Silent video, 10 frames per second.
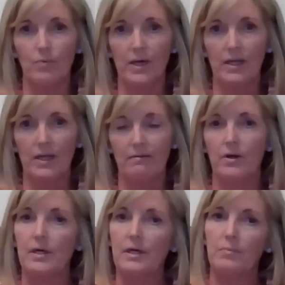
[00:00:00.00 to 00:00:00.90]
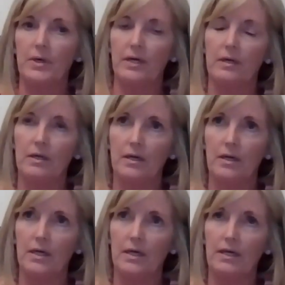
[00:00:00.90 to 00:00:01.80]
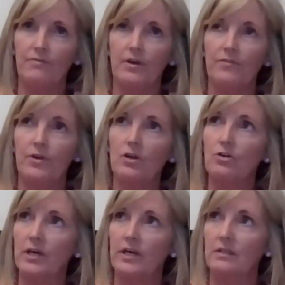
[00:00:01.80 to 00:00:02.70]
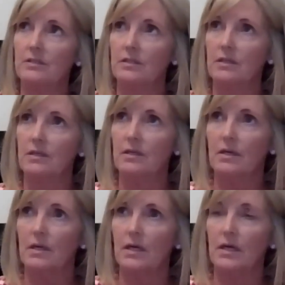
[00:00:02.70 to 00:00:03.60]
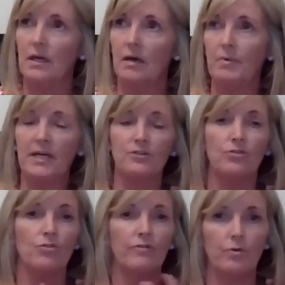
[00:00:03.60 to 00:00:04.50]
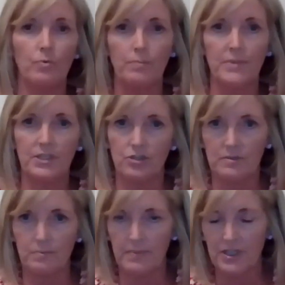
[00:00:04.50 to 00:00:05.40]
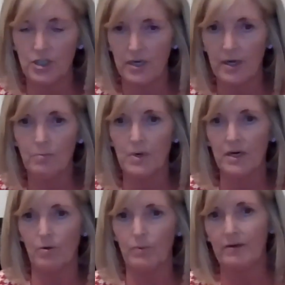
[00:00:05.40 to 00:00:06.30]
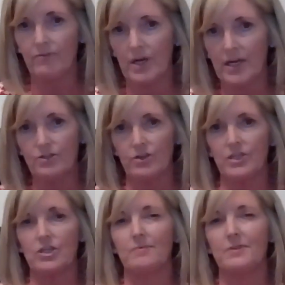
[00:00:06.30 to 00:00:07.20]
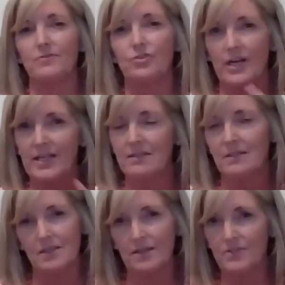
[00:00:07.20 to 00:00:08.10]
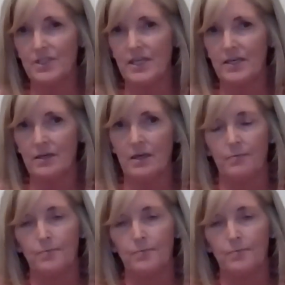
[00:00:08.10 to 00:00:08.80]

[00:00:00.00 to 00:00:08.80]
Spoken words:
wealth. But if you look at, I mean, I don't know if you want me to just mention it now, Mark, or wait for later in terms of trends that I've seen.